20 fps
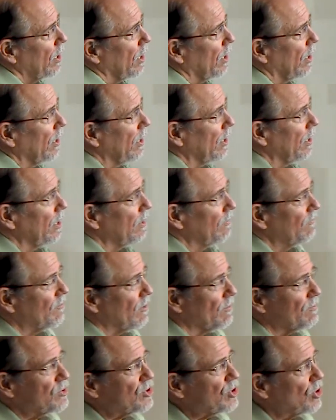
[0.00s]

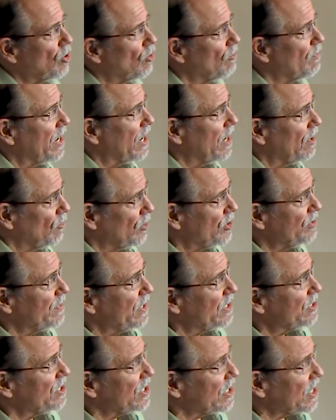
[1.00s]
from tome, which
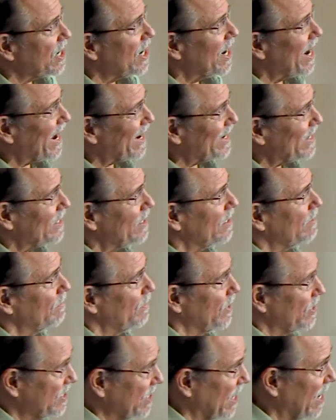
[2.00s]
means to cut,
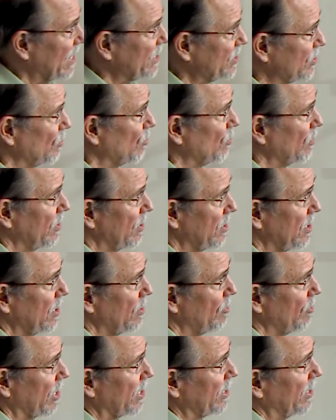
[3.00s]
besides the
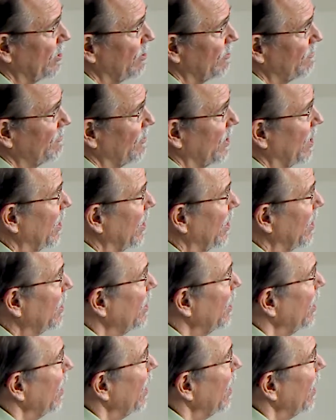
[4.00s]
Greek letter phi,